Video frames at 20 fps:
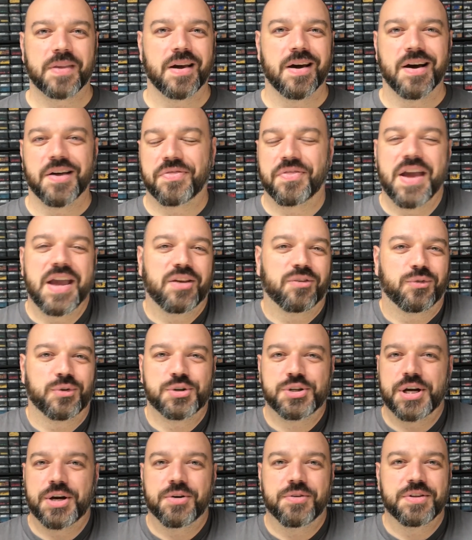Thanks
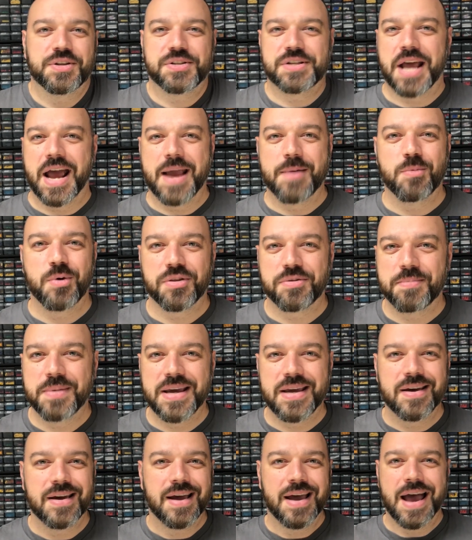for sharing this time with
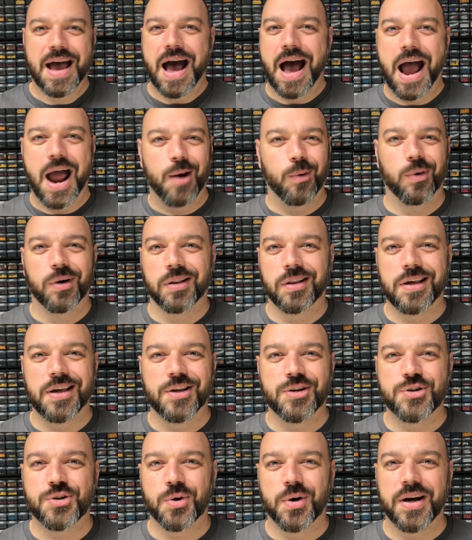me. I
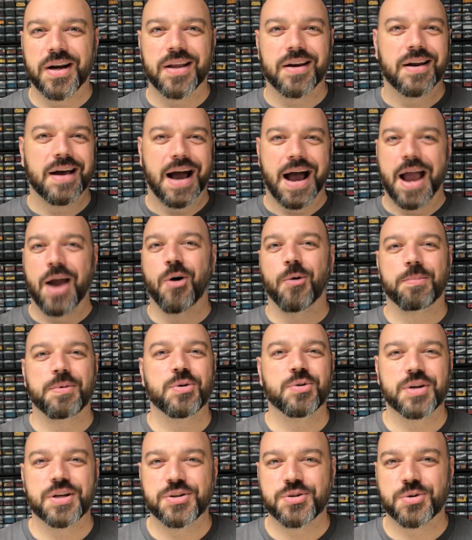really enjoyed it. I
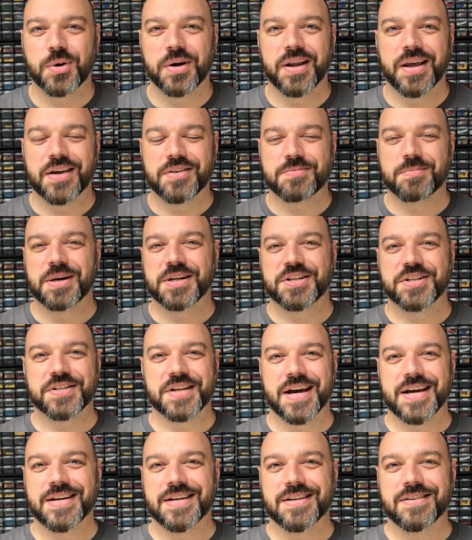hope you enjoyed it as much
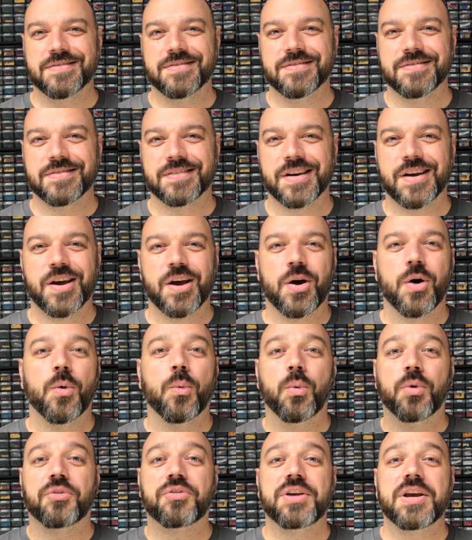as I did.
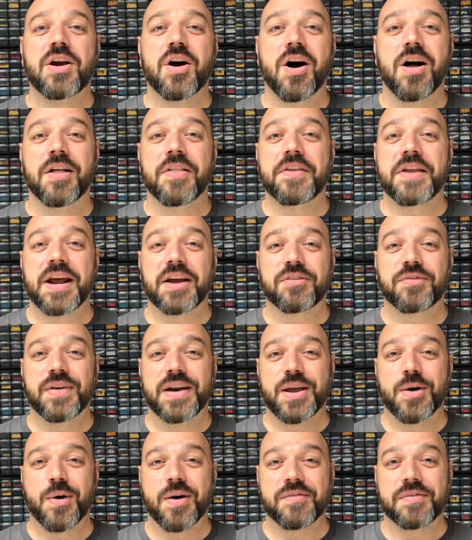We'll see you all in the next
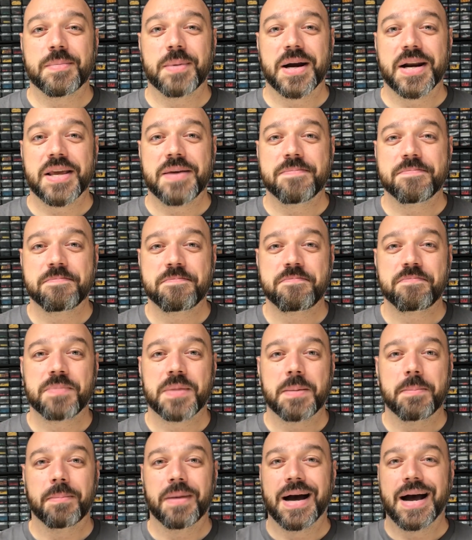video, everybody.
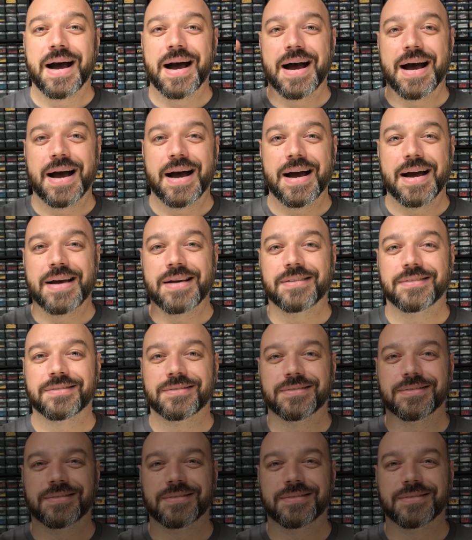Bye.